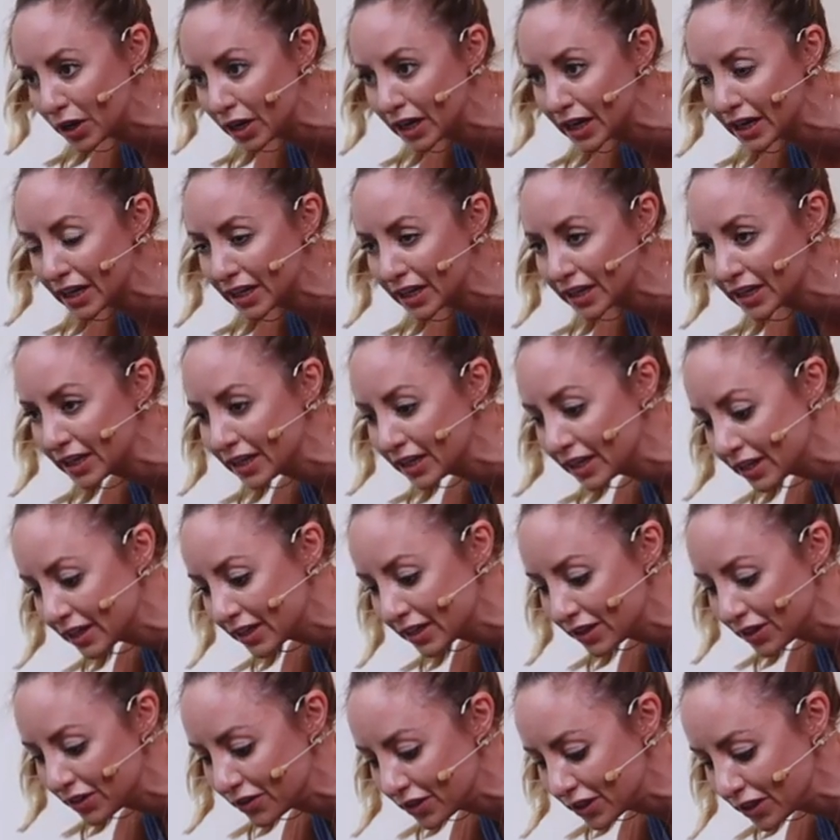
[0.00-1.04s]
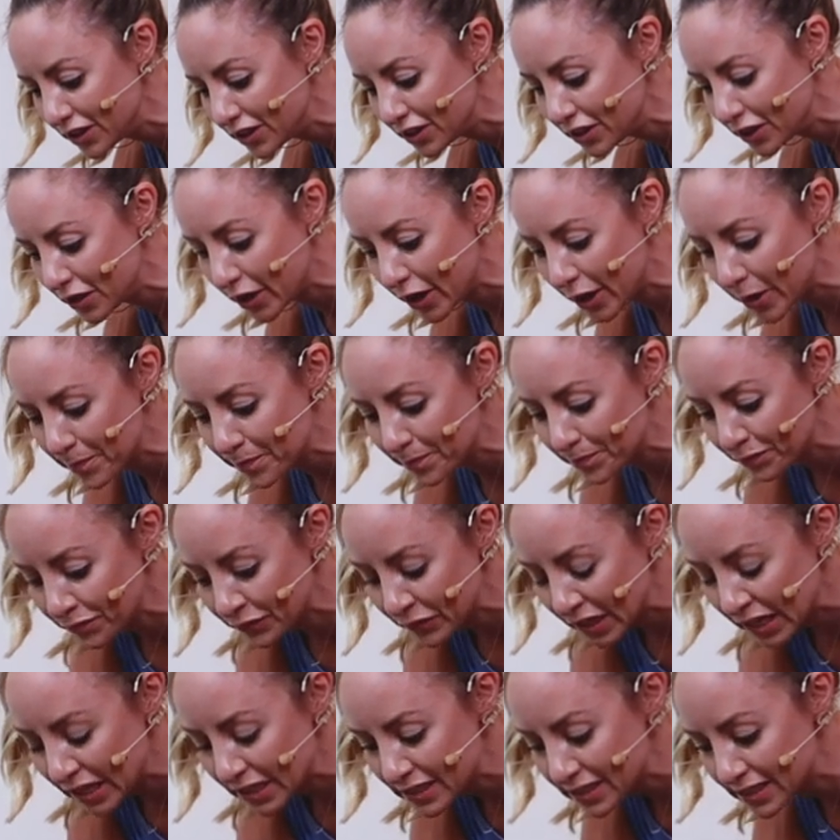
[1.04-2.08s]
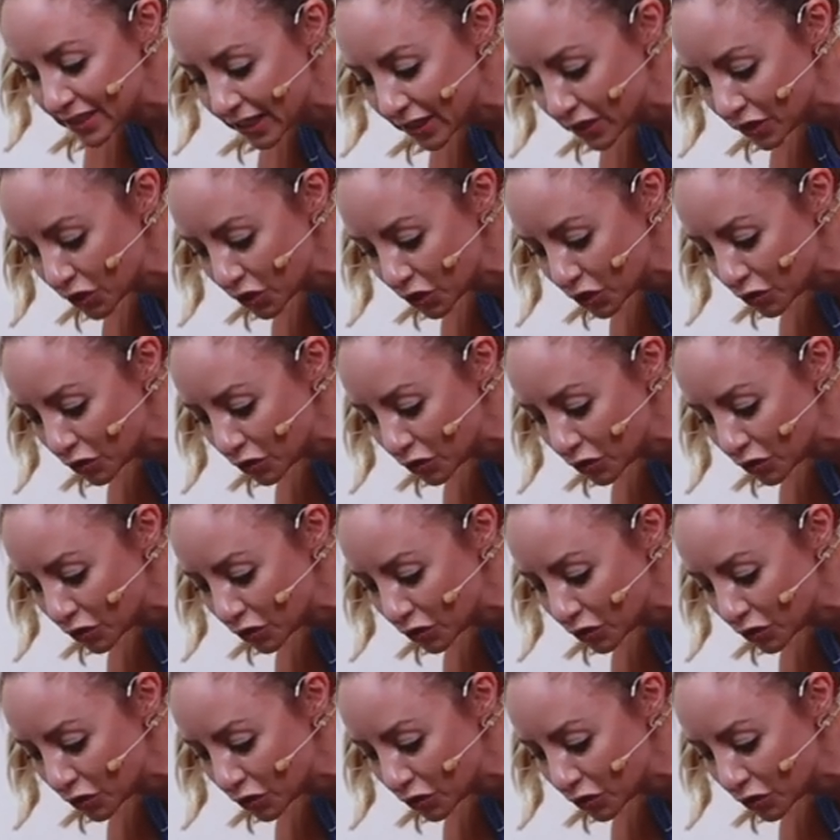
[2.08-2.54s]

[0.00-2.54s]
more. You can do it. Stay